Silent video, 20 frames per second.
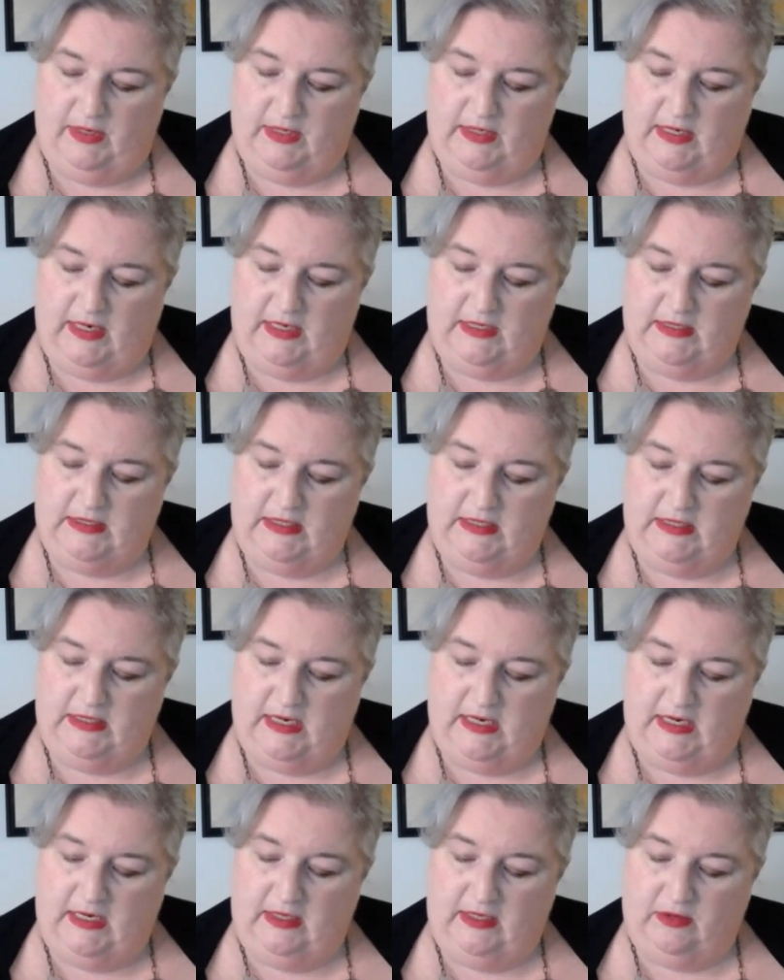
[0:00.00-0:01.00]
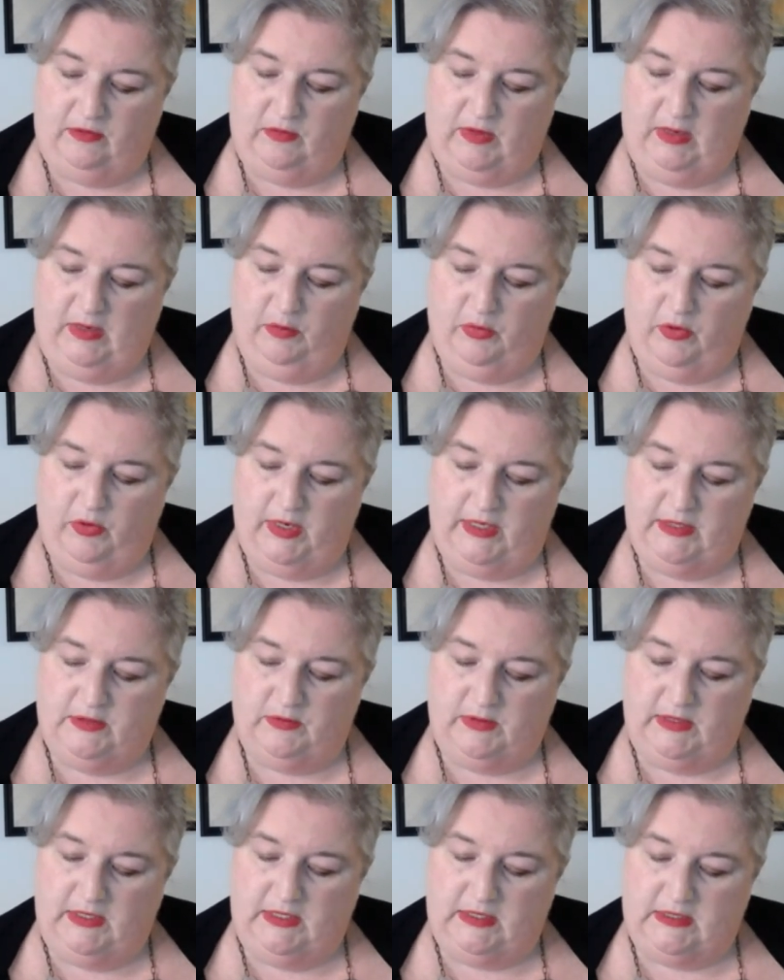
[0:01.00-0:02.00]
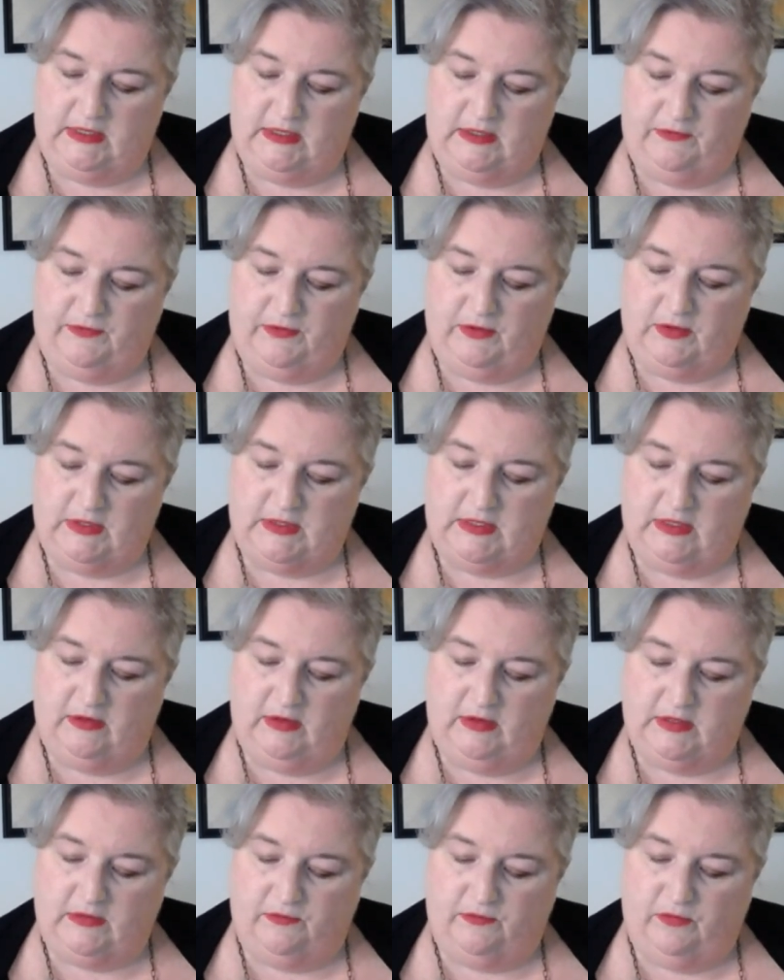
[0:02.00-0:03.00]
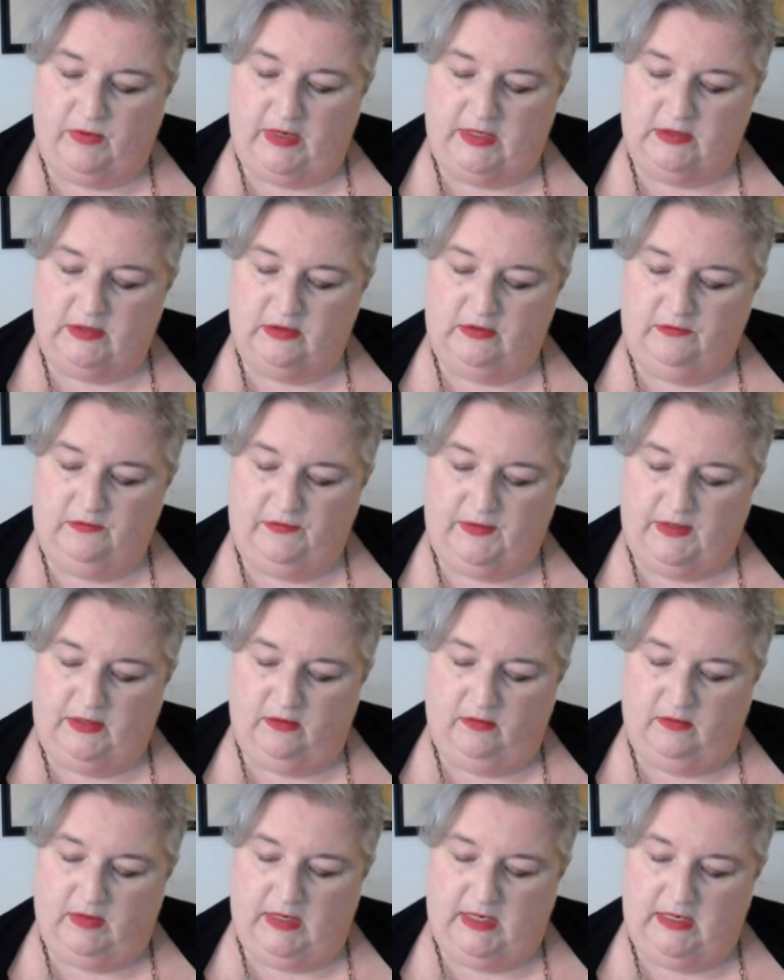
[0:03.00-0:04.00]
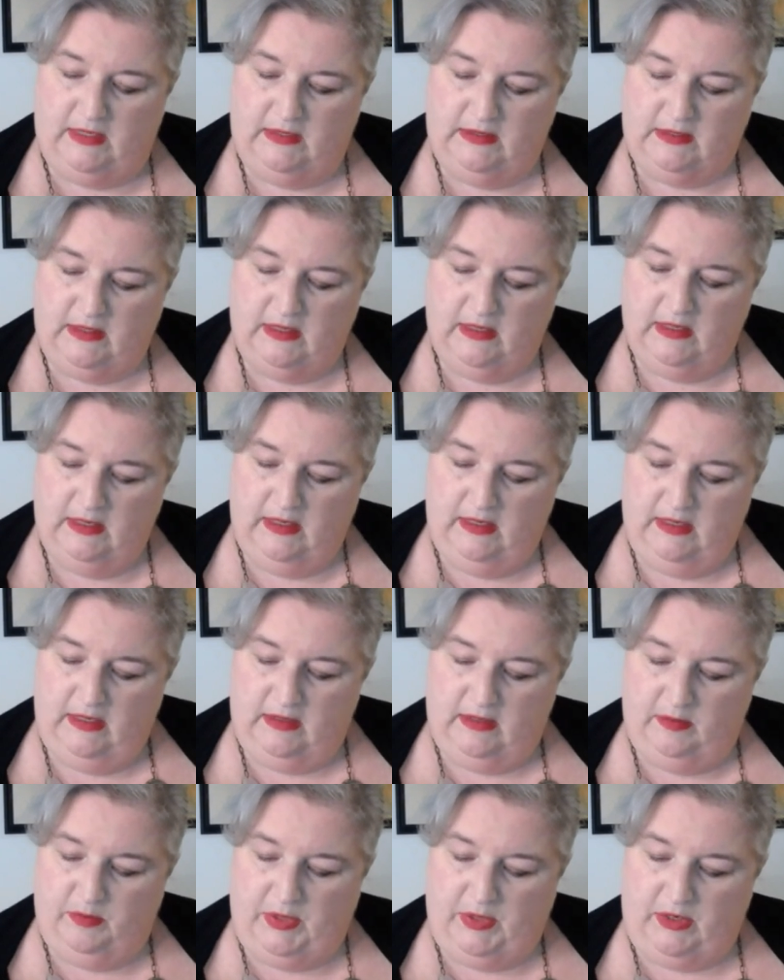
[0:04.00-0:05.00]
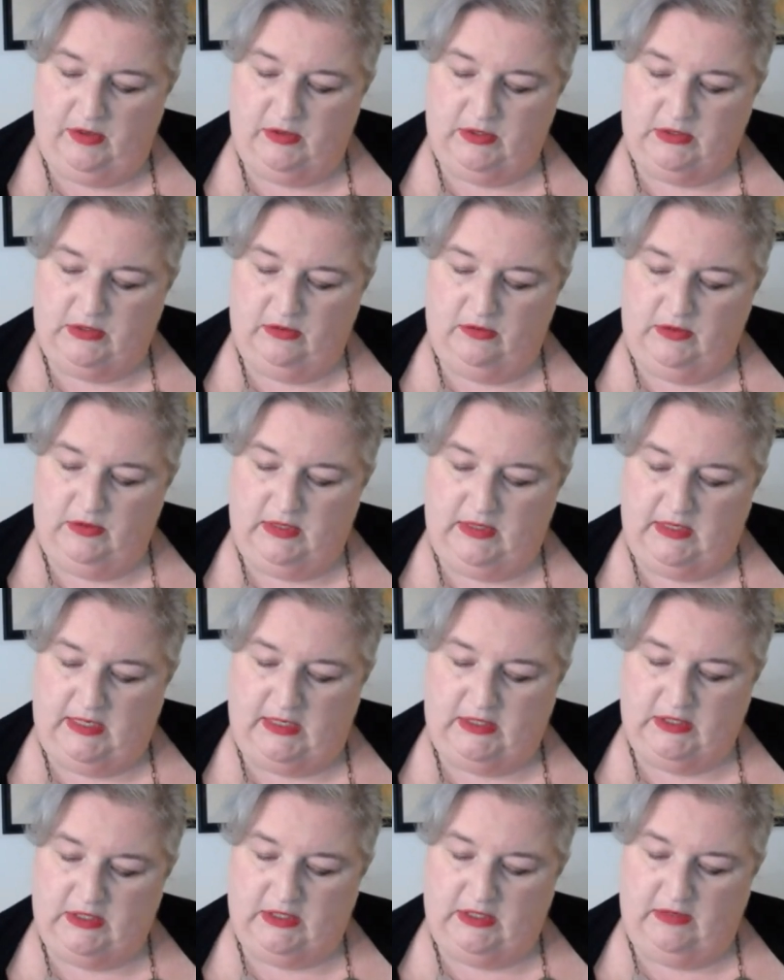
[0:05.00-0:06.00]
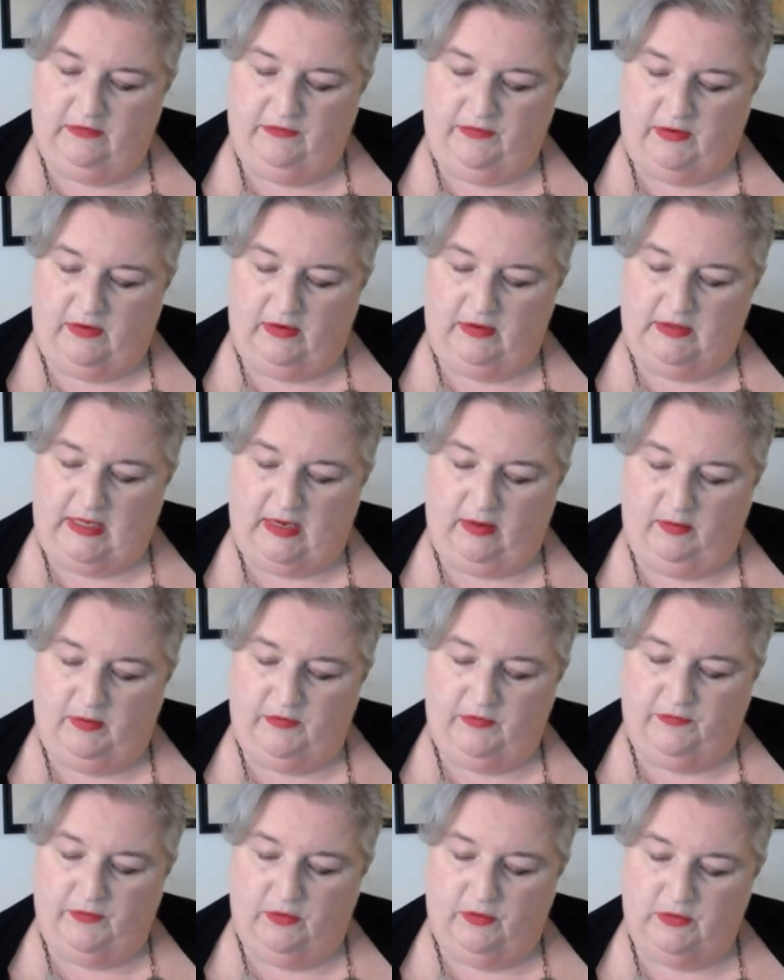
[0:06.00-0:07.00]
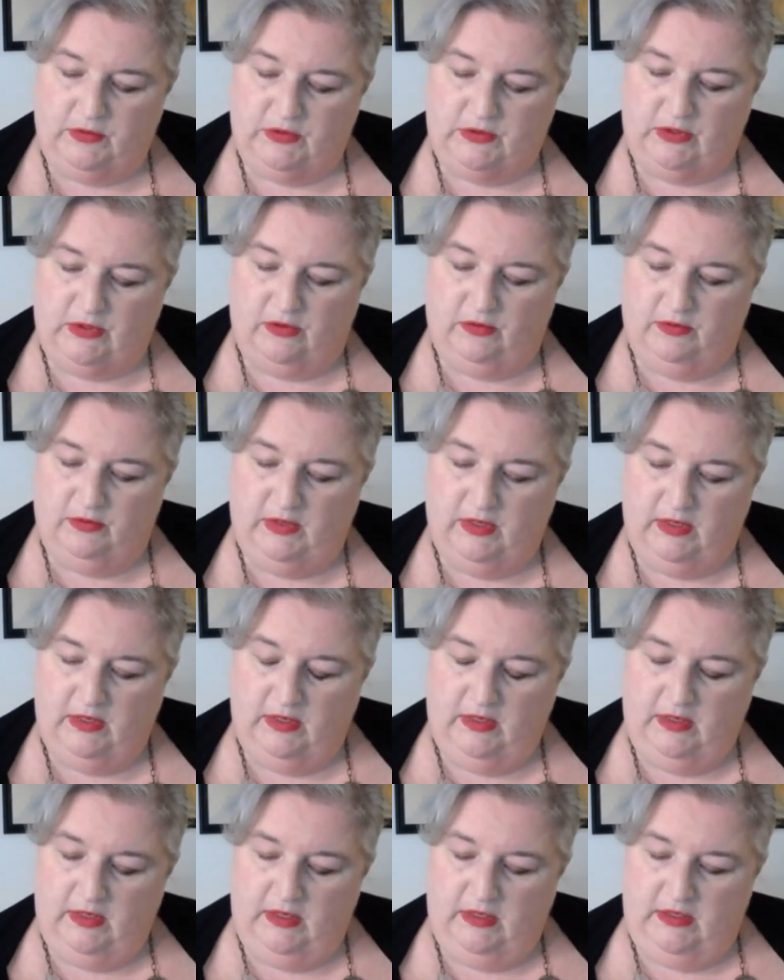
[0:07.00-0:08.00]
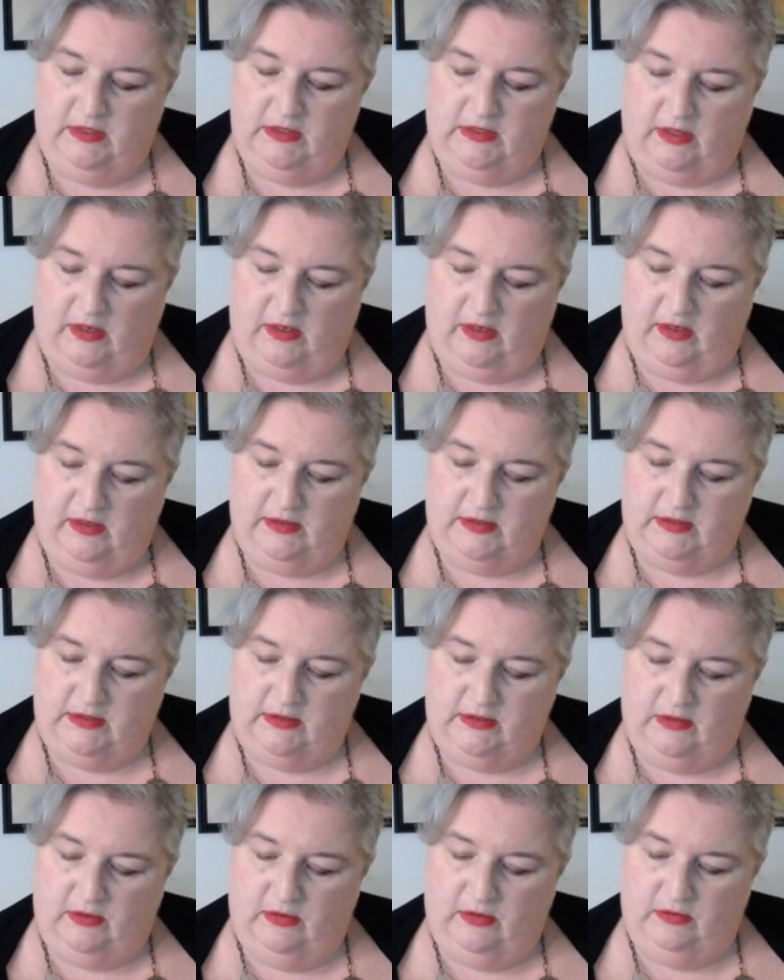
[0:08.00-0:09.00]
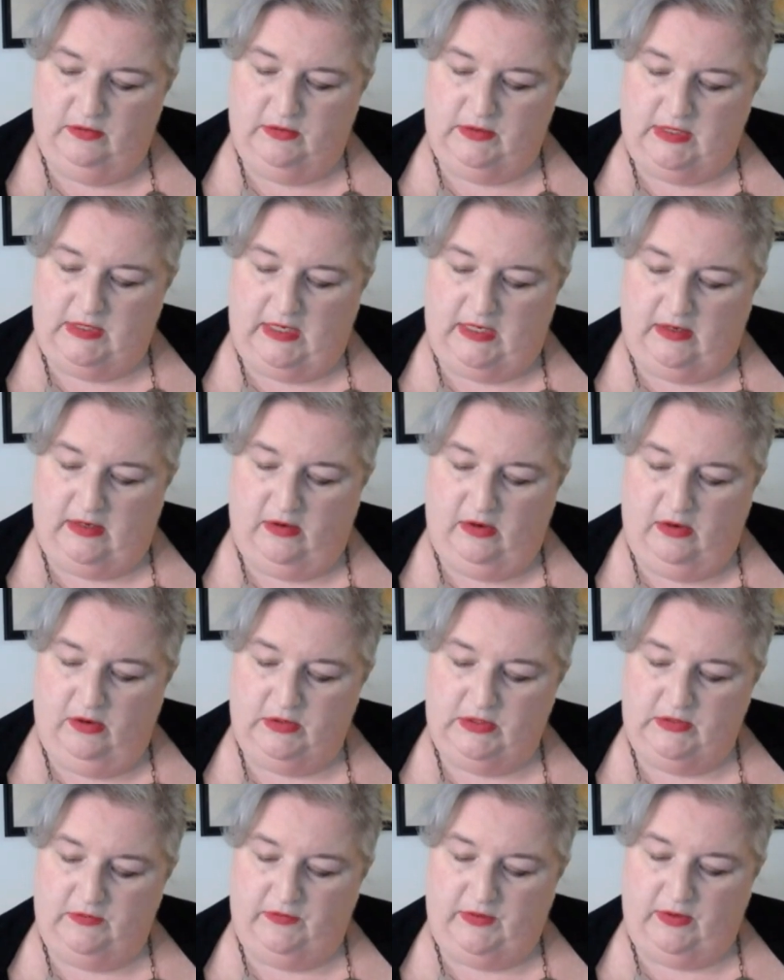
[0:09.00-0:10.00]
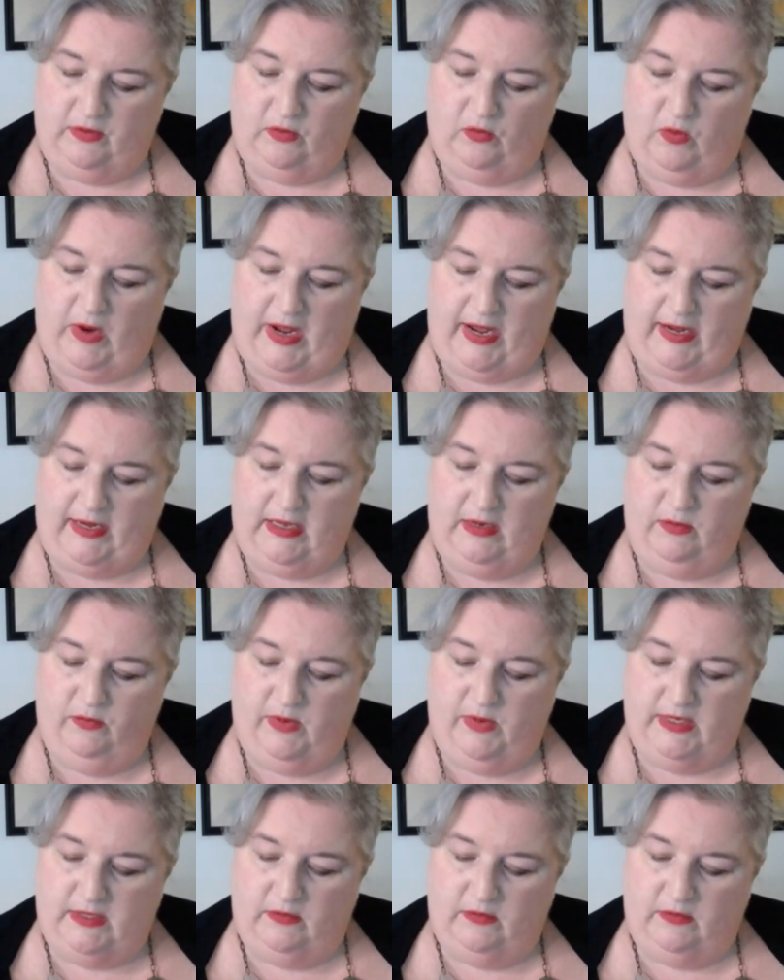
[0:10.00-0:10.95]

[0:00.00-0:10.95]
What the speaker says: In 1993, Boyd's released its first series of resin figurines, the Bearstone Collection, and followed that with Folkstone, doll stones, and a host of other wacky